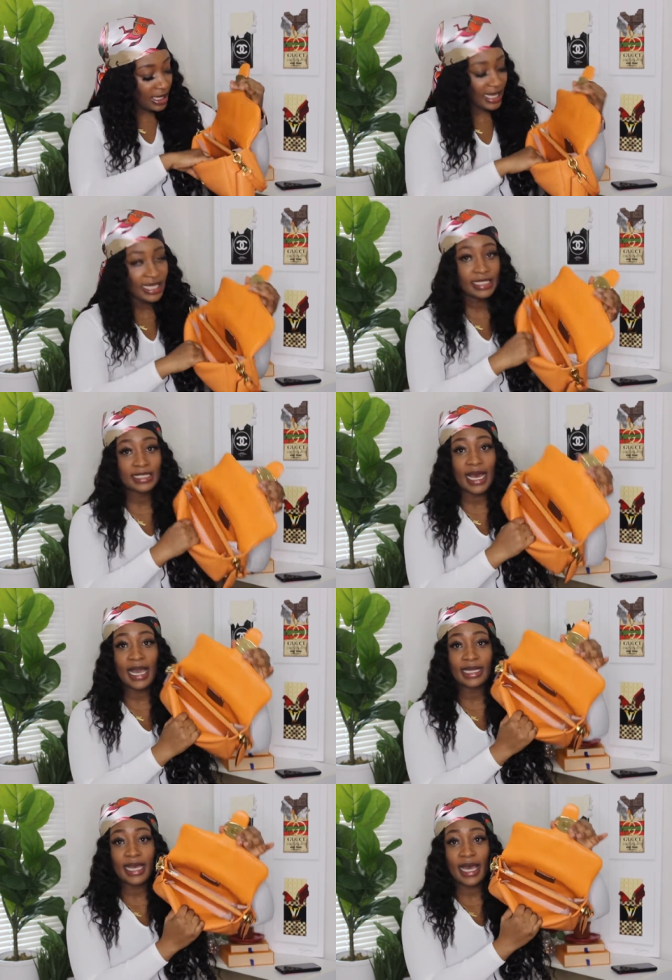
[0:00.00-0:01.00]

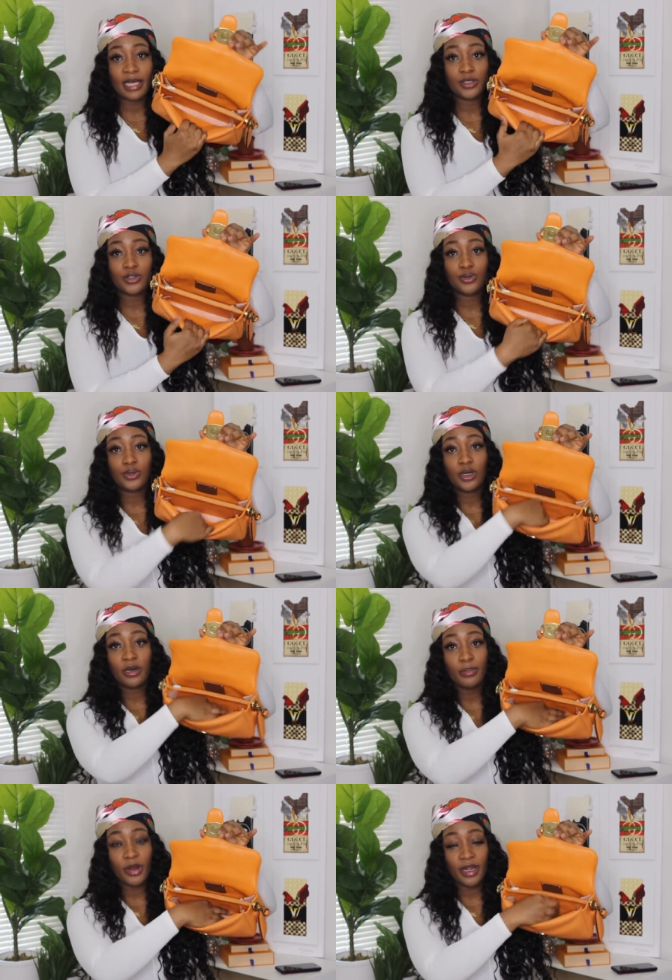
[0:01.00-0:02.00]
inside it has two
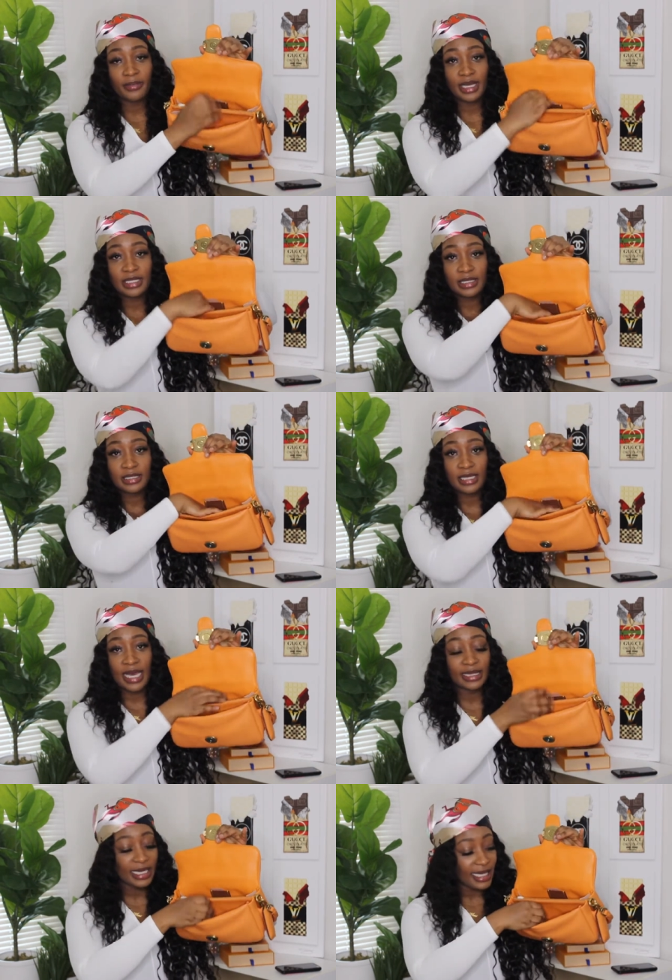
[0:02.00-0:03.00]
compartments
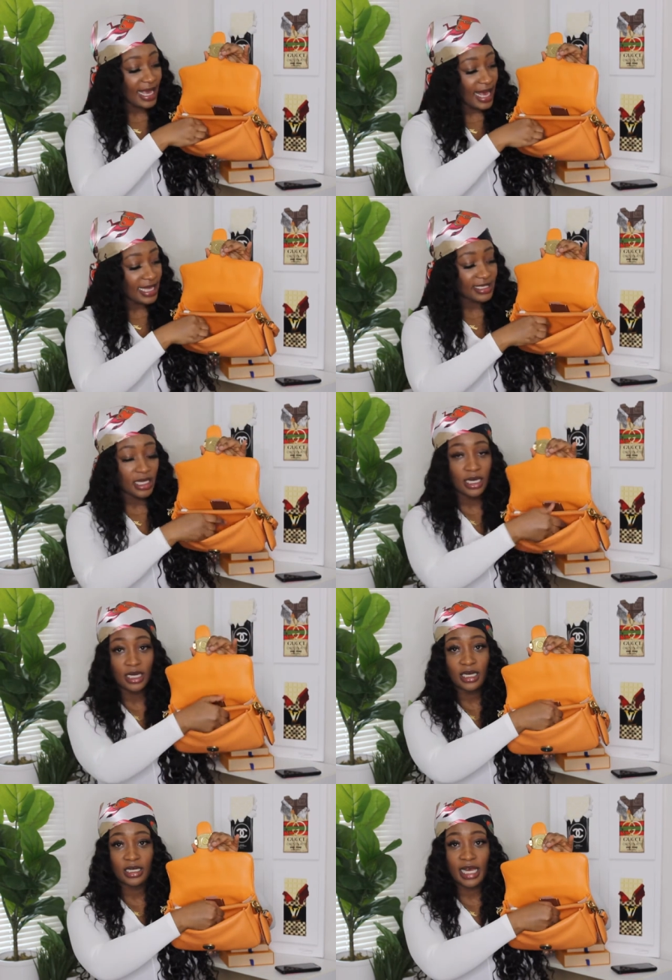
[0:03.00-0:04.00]
and then it has a,
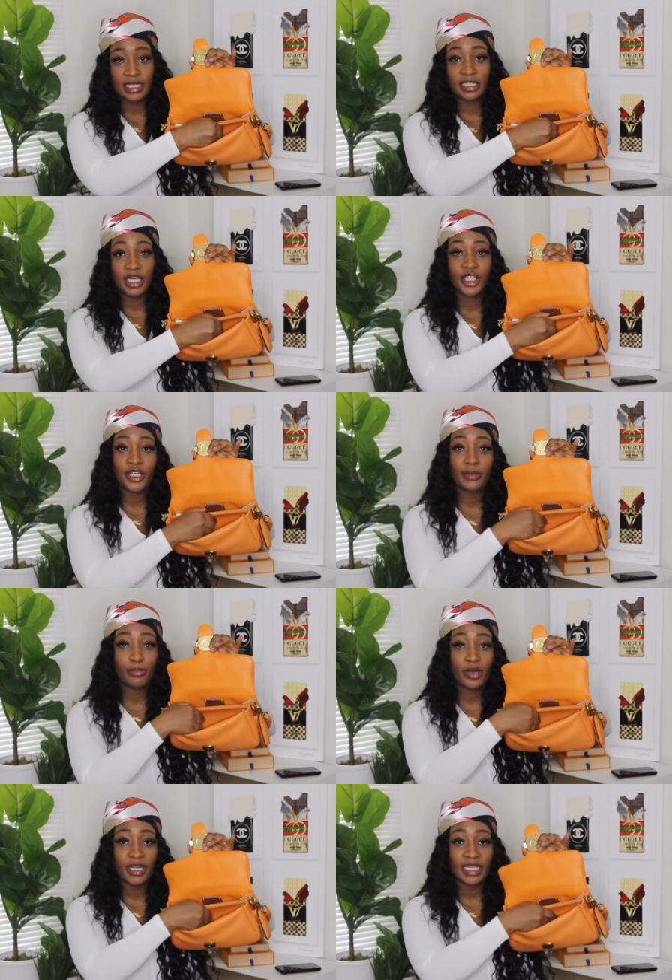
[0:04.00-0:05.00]
uh, a center
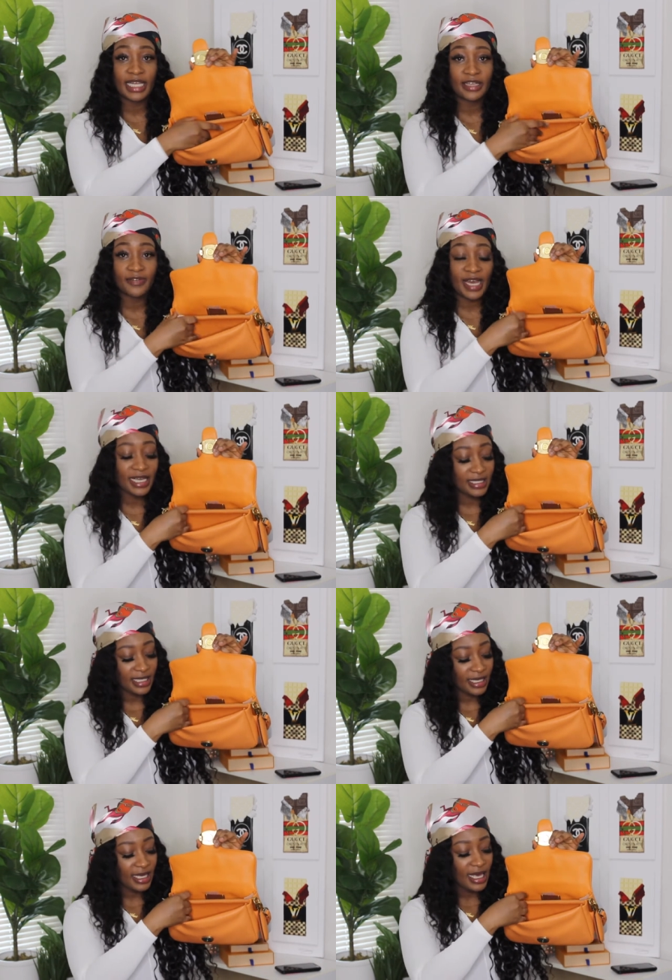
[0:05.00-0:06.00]
part that divides
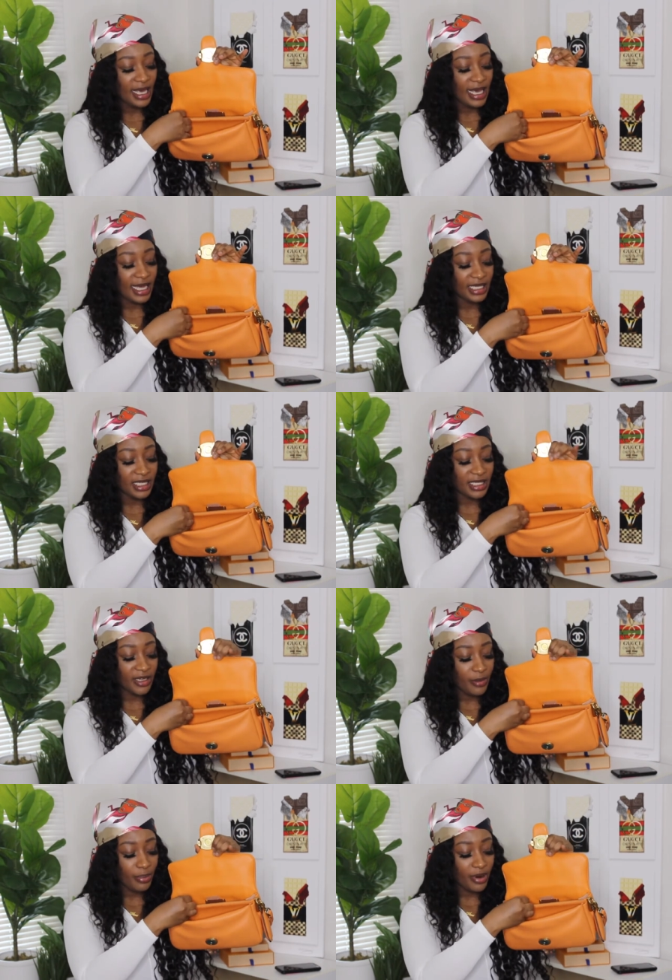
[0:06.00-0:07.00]
it. And the
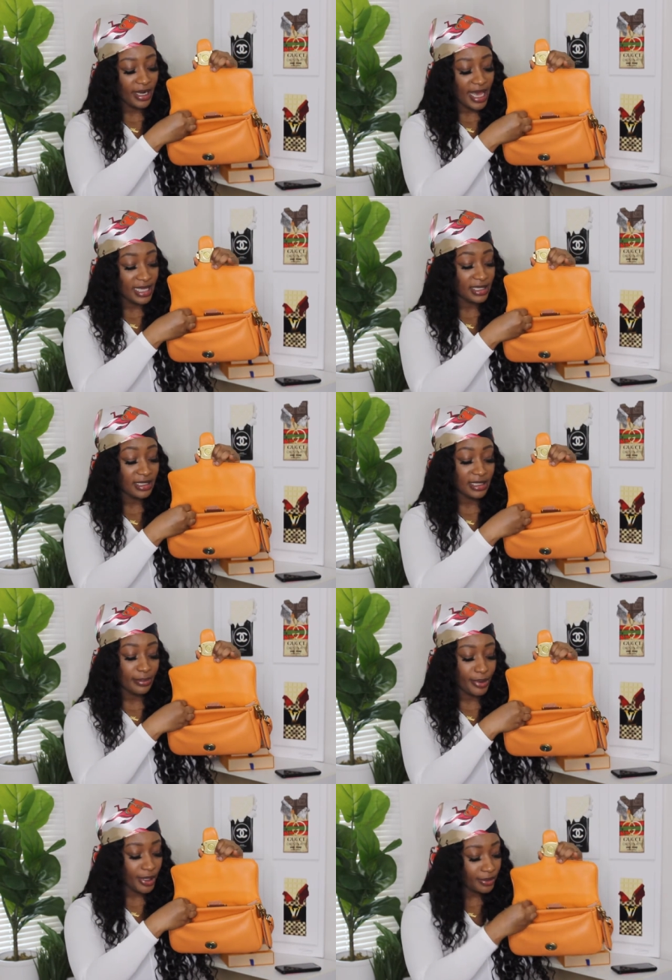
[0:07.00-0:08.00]
center part has a
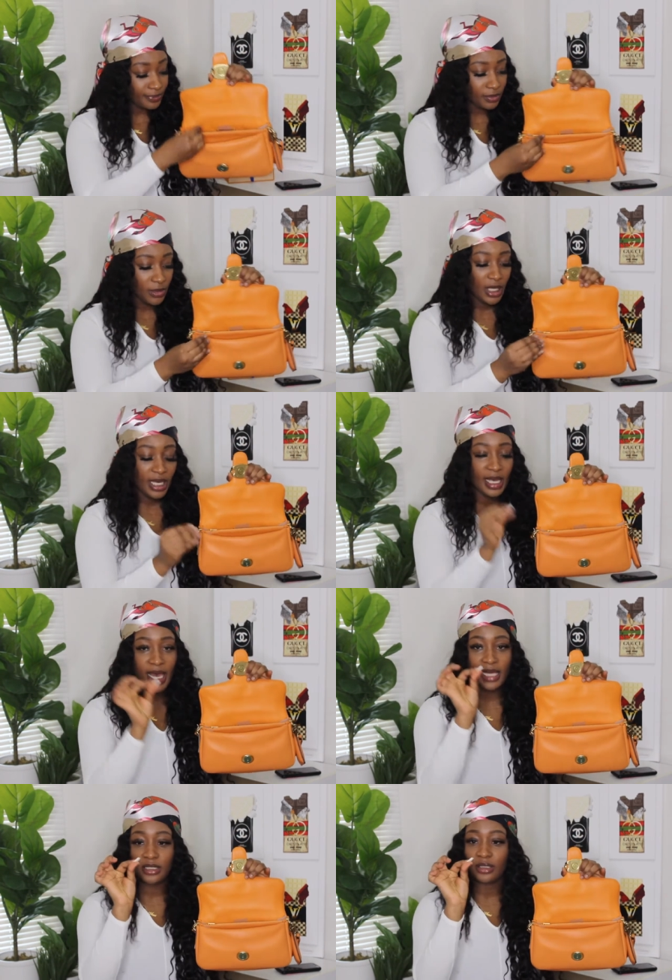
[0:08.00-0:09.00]
zipper it
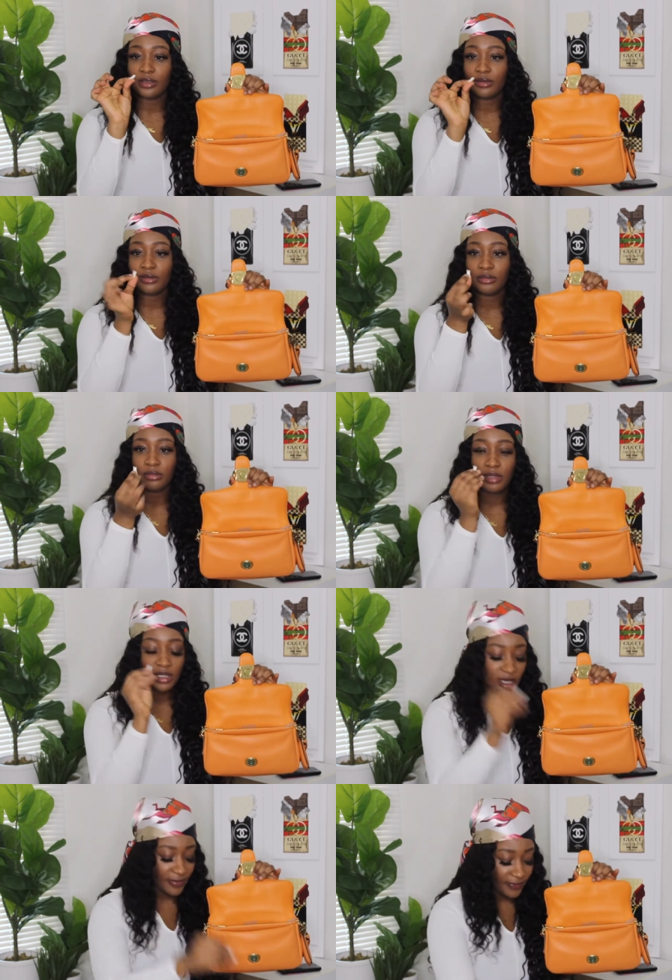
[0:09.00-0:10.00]
has little
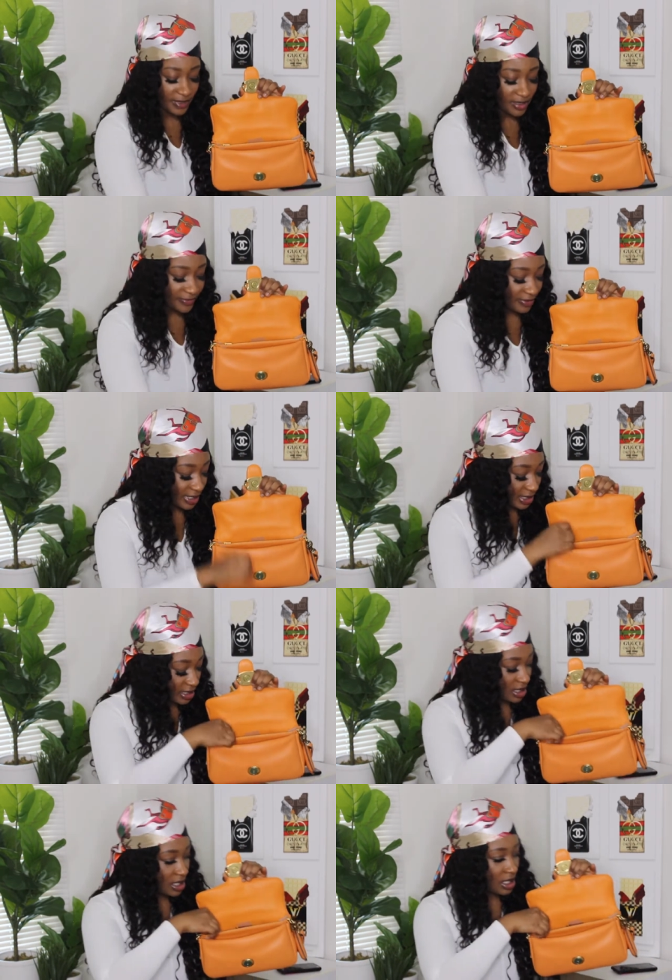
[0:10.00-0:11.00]
stuff covering
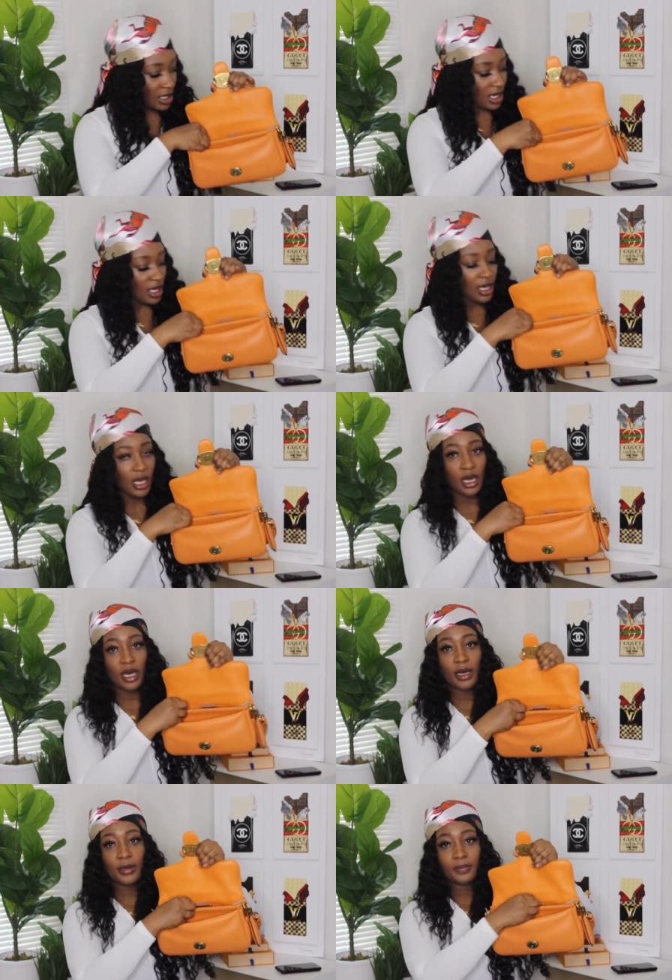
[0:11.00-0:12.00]
it.
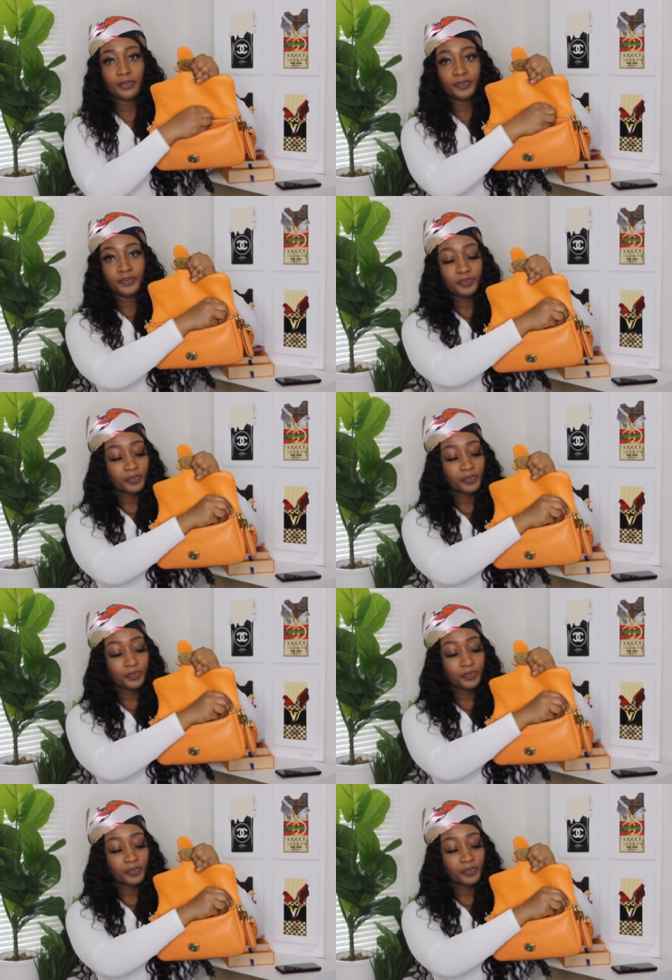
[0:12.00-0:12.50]
Um,